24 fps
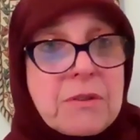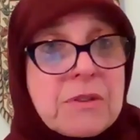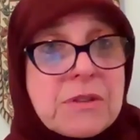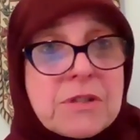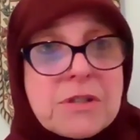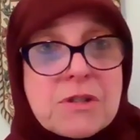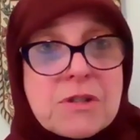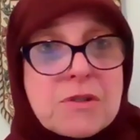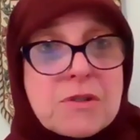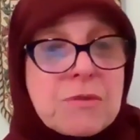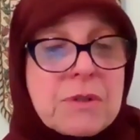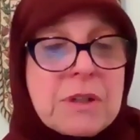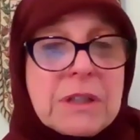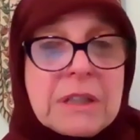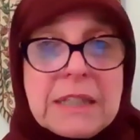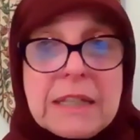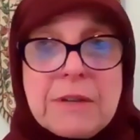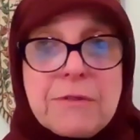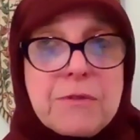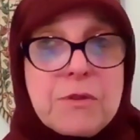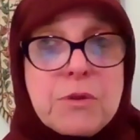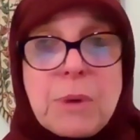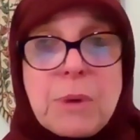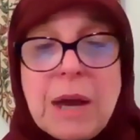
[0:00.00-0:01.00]
This is really,
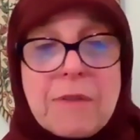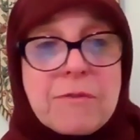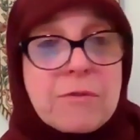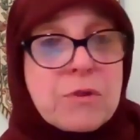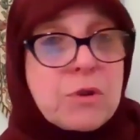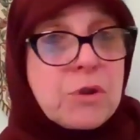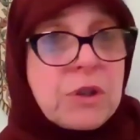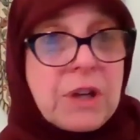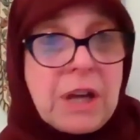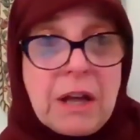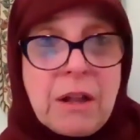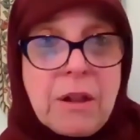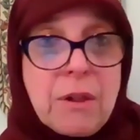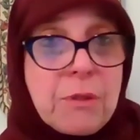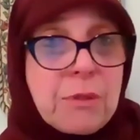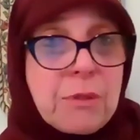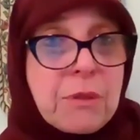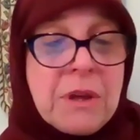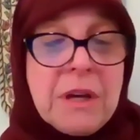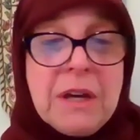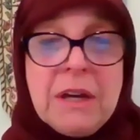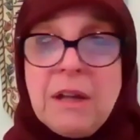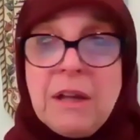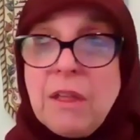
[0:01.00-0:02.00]
if you have good health,
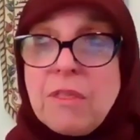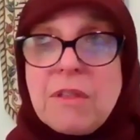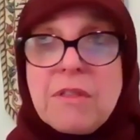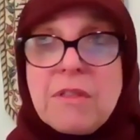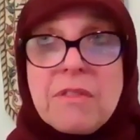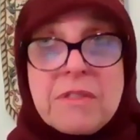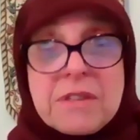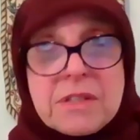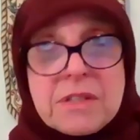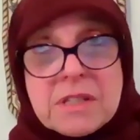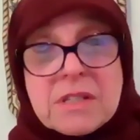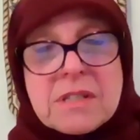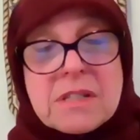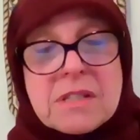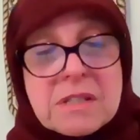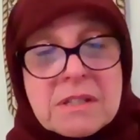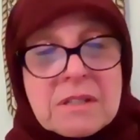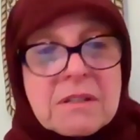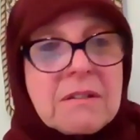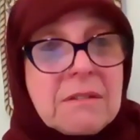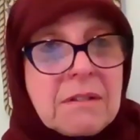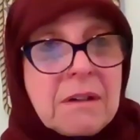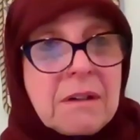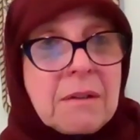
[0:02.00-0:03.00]
then this
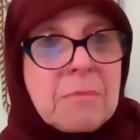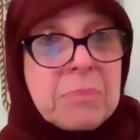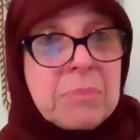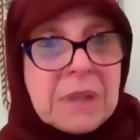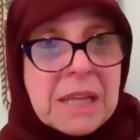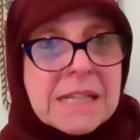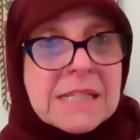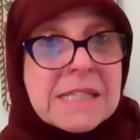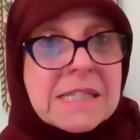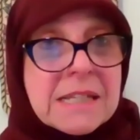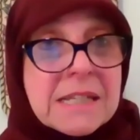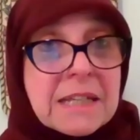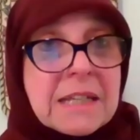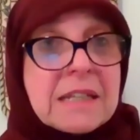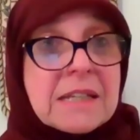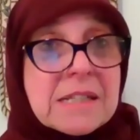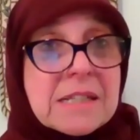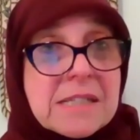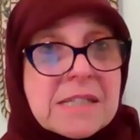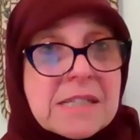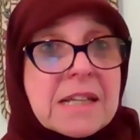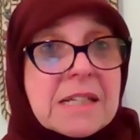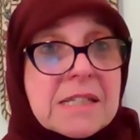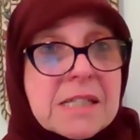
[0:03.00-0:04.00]
is a blessing in
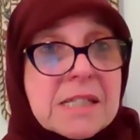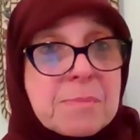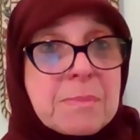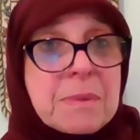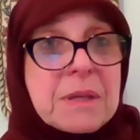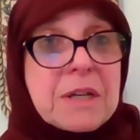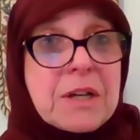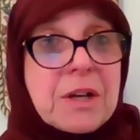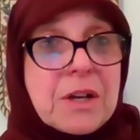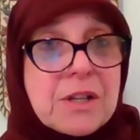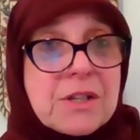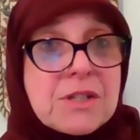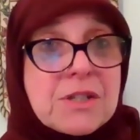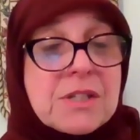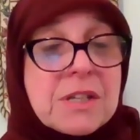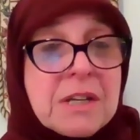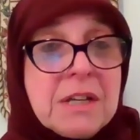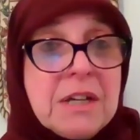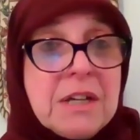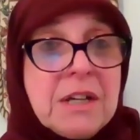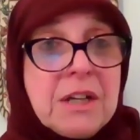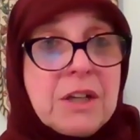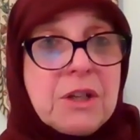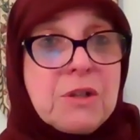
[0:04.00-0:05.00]
a sense, because
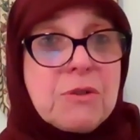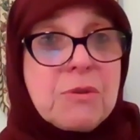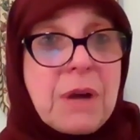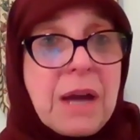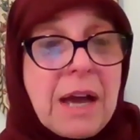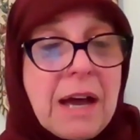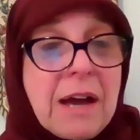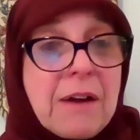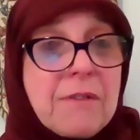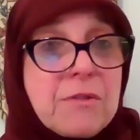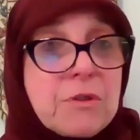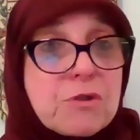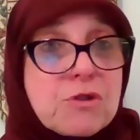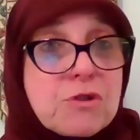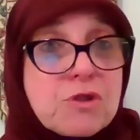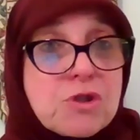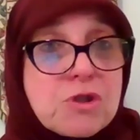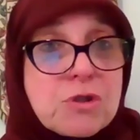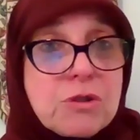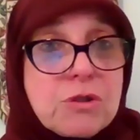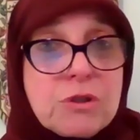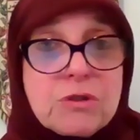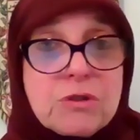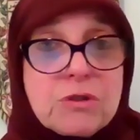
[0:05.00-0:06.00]
you have your
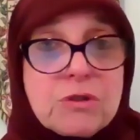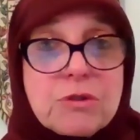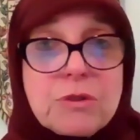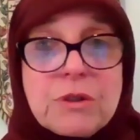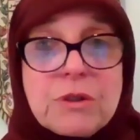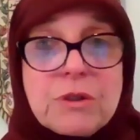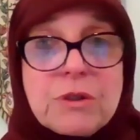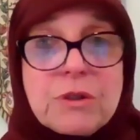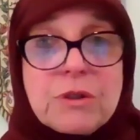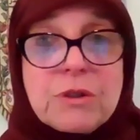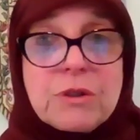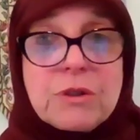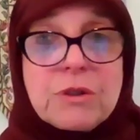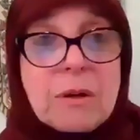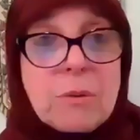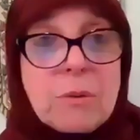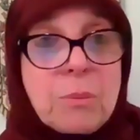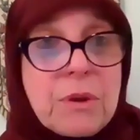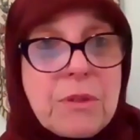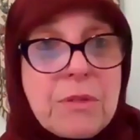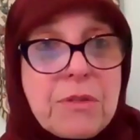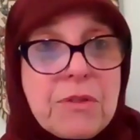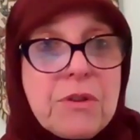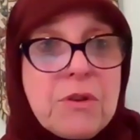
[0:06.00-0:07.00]
children
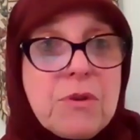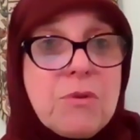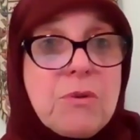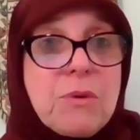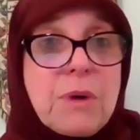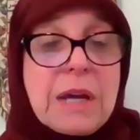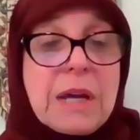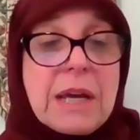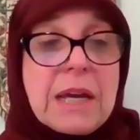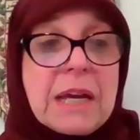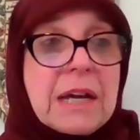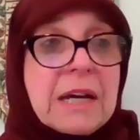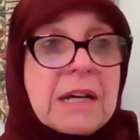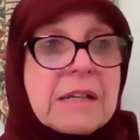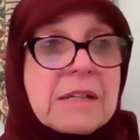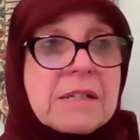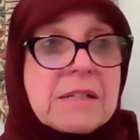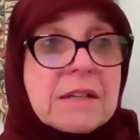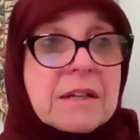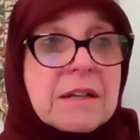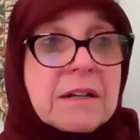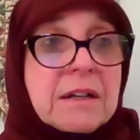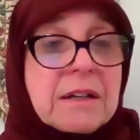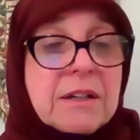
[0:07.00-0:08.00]
with you, and
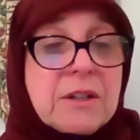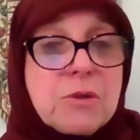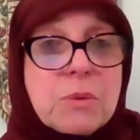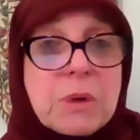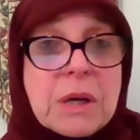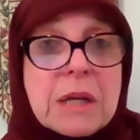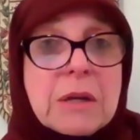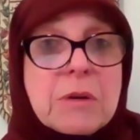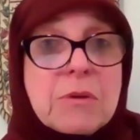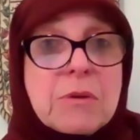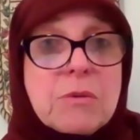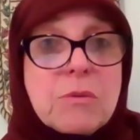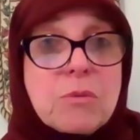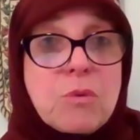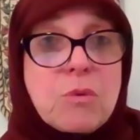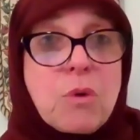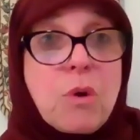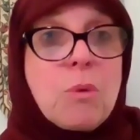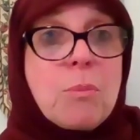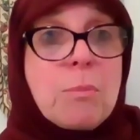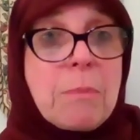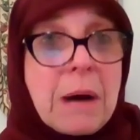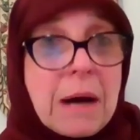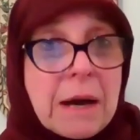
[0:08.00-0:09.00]
you can
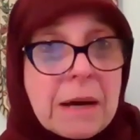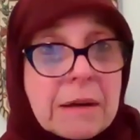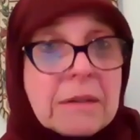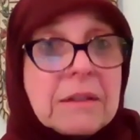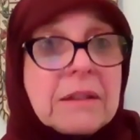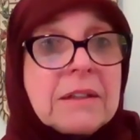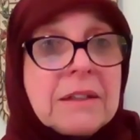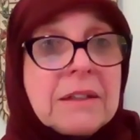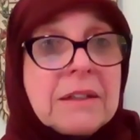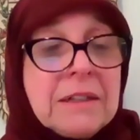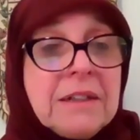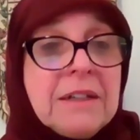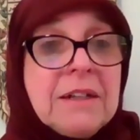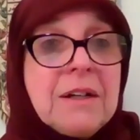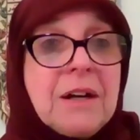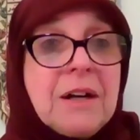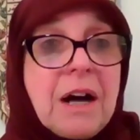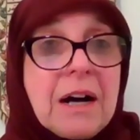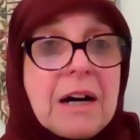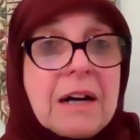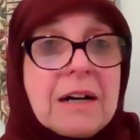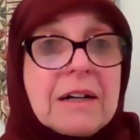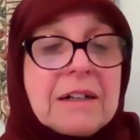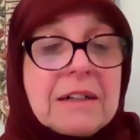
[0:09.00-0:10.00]
role model
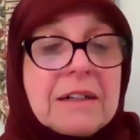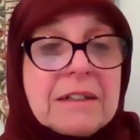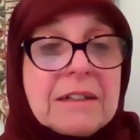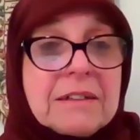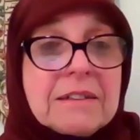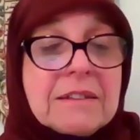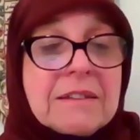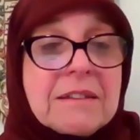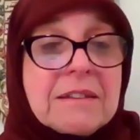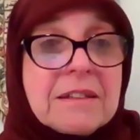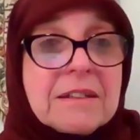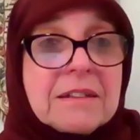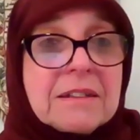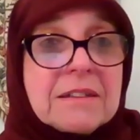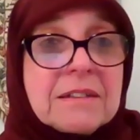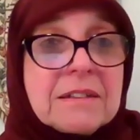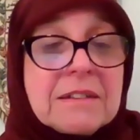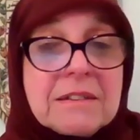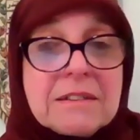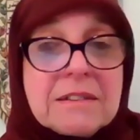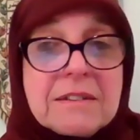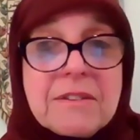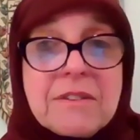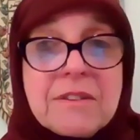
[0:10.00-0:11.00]

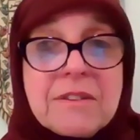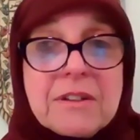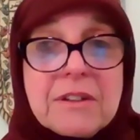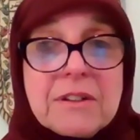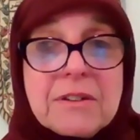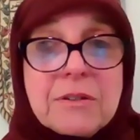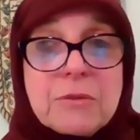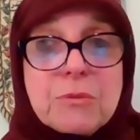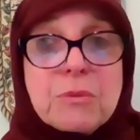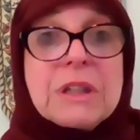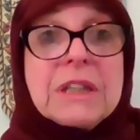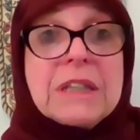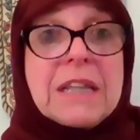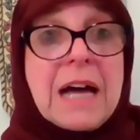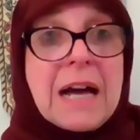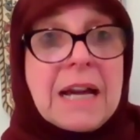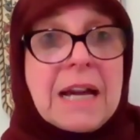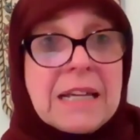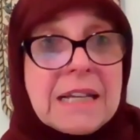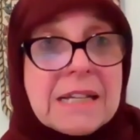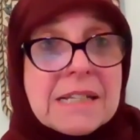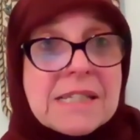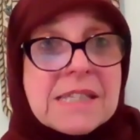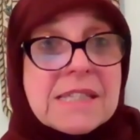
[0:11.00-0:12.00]
the
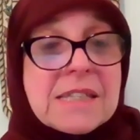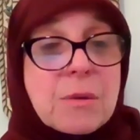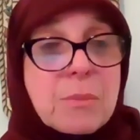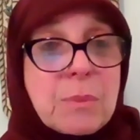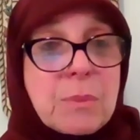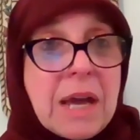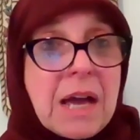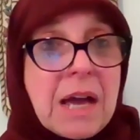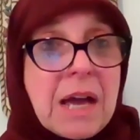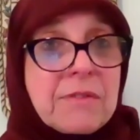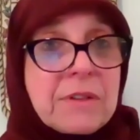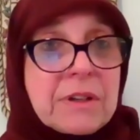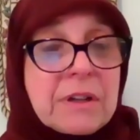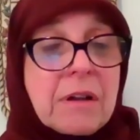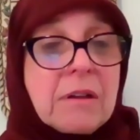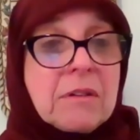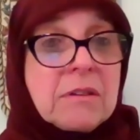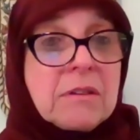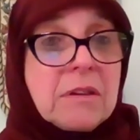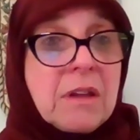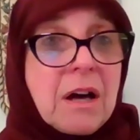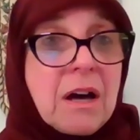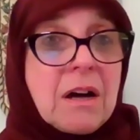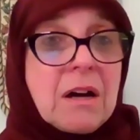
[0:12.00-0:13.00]
reliance that we have on
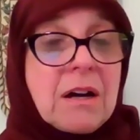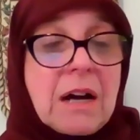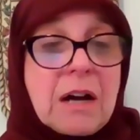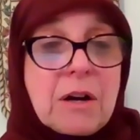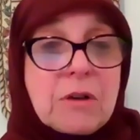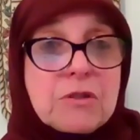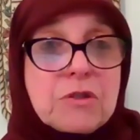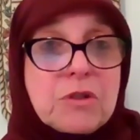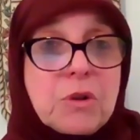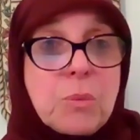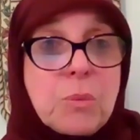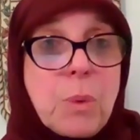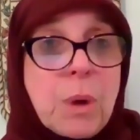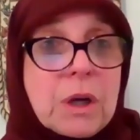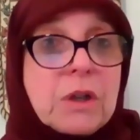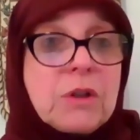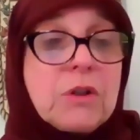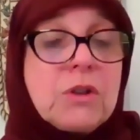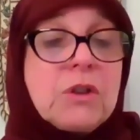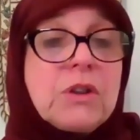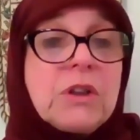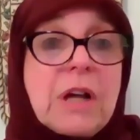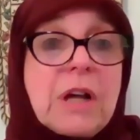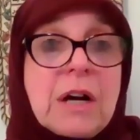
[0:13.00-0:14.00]
Allah, our
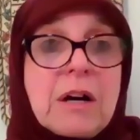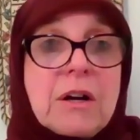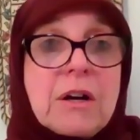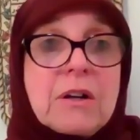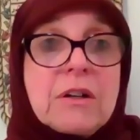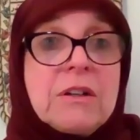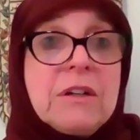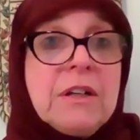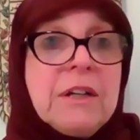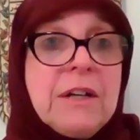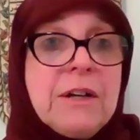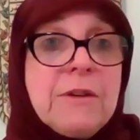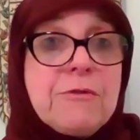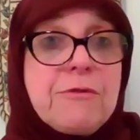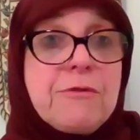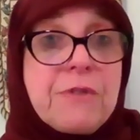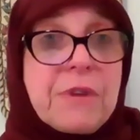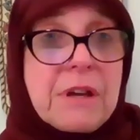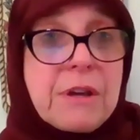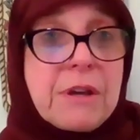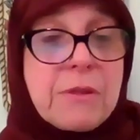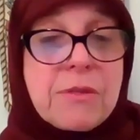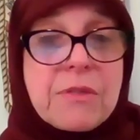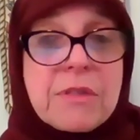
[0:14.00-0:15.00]
tawakkul, our
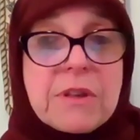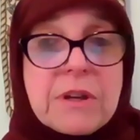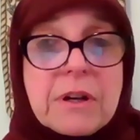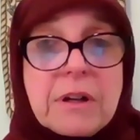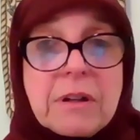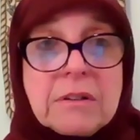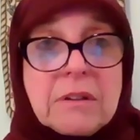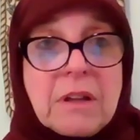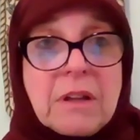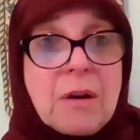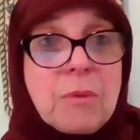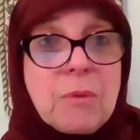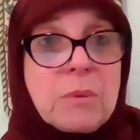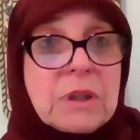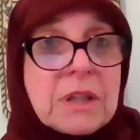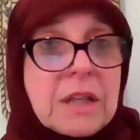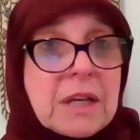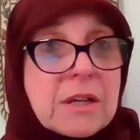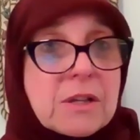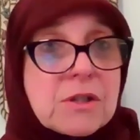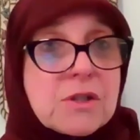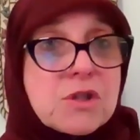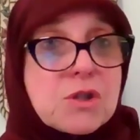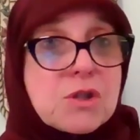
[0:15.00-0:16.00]
faith that Allah will
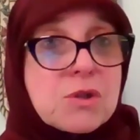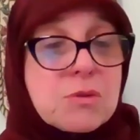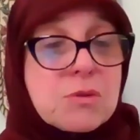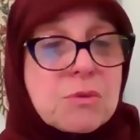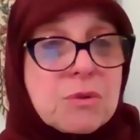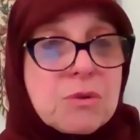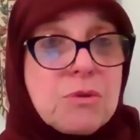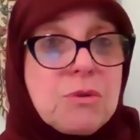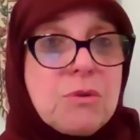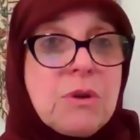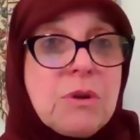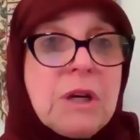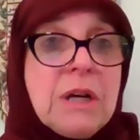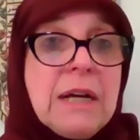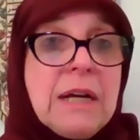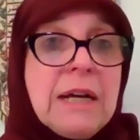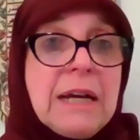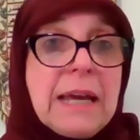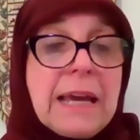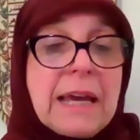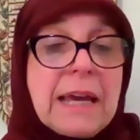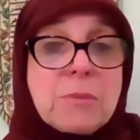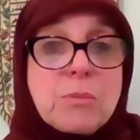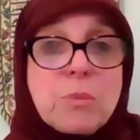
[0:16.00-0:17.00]
get us through
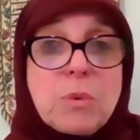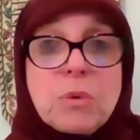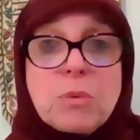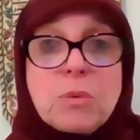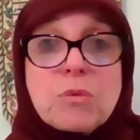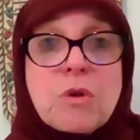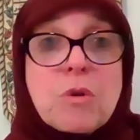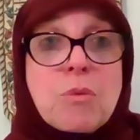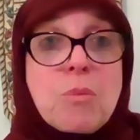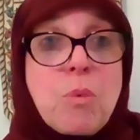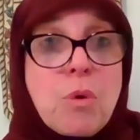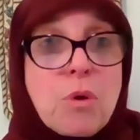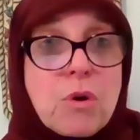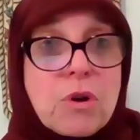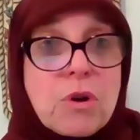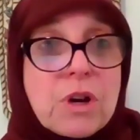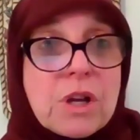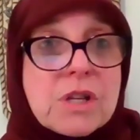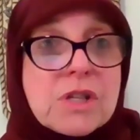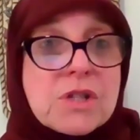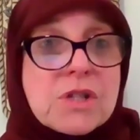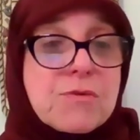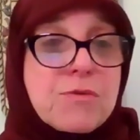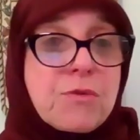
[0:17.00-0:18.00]
and will reward
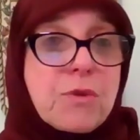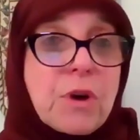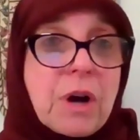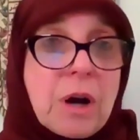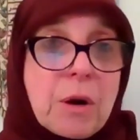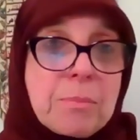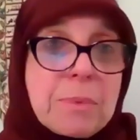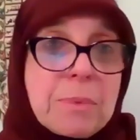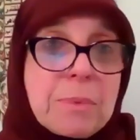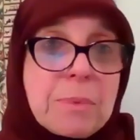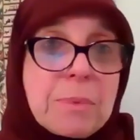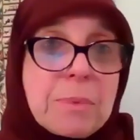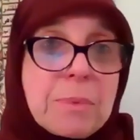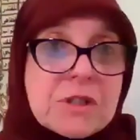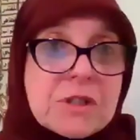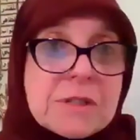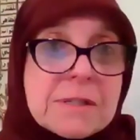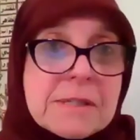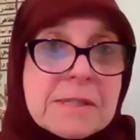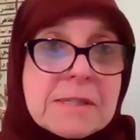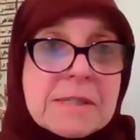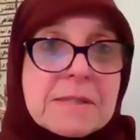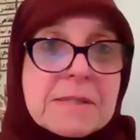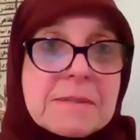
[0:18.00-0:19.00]
us for our
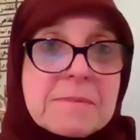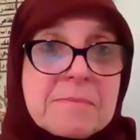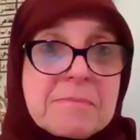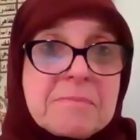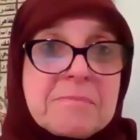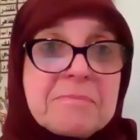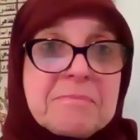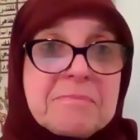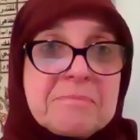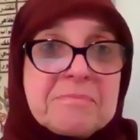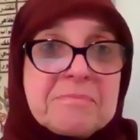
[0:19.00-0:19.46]
patience.